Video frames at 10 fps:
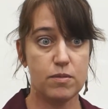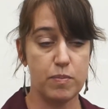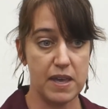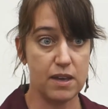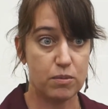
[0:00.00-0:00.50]

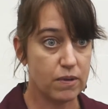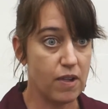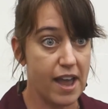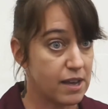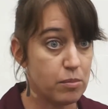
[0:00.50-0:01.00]
being
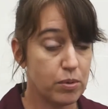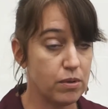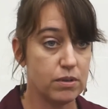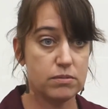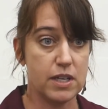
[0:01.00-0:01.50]

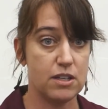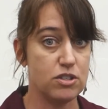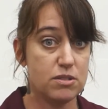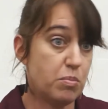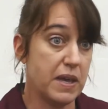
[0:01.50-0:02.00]
reliable and
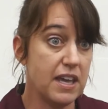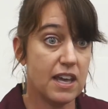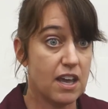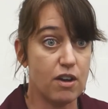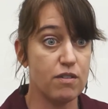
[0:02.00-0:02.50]
just
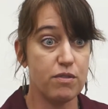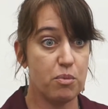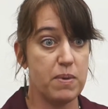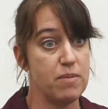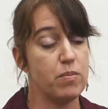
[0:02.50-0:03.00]
being here for
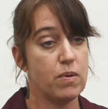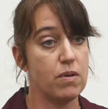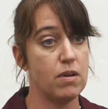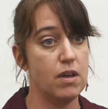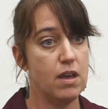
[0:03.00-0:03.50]
people.